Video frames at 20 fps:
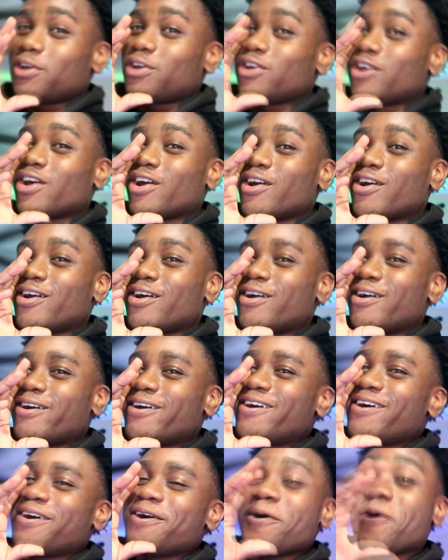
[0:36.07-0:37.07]

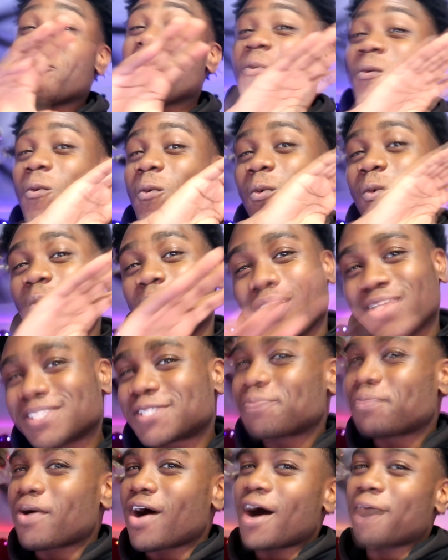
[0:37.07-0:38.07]
You're
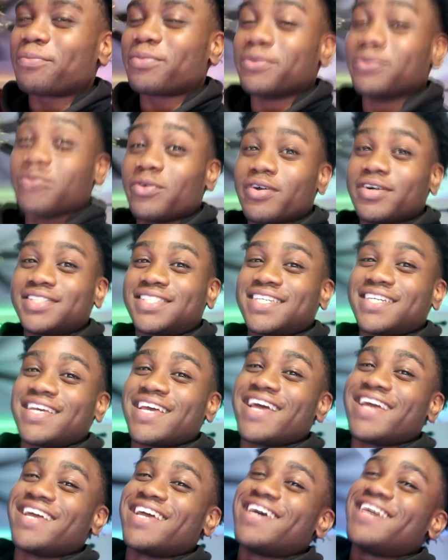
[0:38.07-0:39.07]
what's poppin', royalty
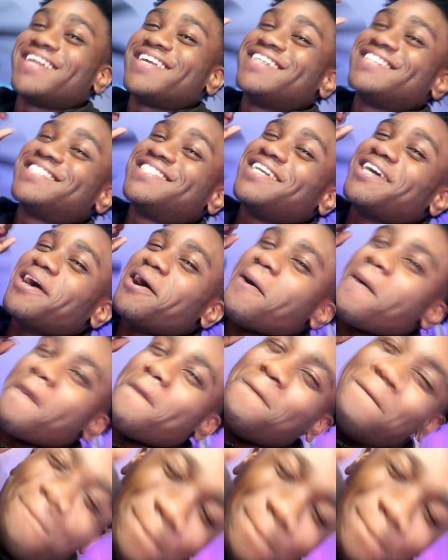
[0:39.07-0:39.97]
gang? It is yo